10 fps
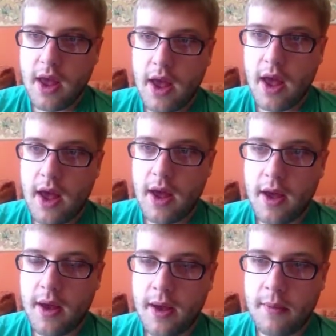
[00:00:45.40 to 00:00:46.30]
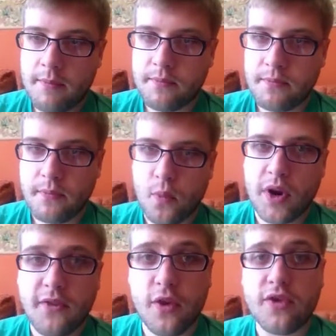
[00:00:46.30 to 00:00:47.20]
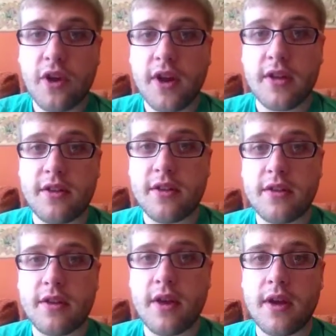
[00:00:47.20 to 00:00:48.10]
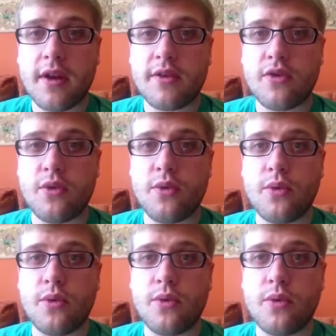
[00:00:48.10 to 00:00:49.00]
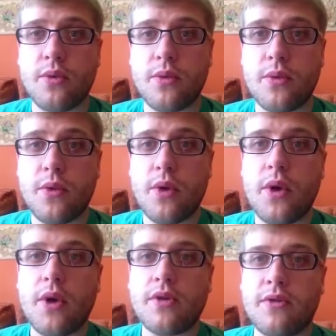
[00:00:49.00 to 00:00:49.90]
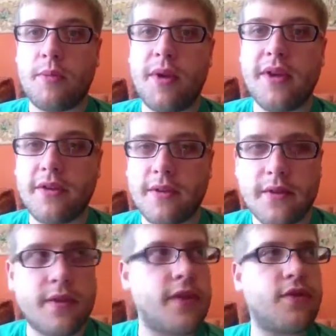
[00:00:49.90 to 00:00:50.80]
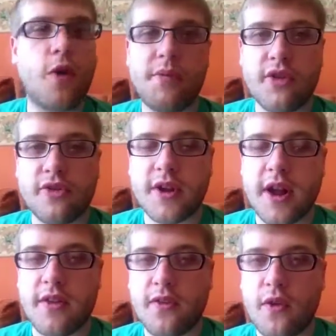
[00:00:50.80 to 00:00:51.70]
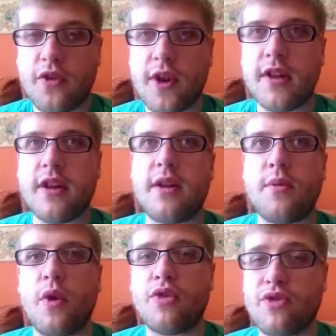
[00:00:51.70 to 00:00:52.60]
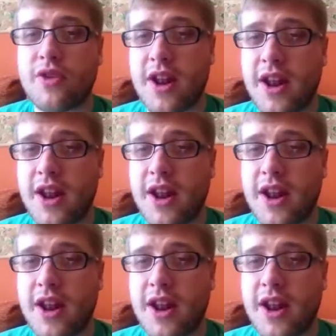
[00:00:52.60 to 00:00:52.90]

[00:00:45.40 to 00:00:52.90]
When I first started to piece this composition together, the first thing I done, I watched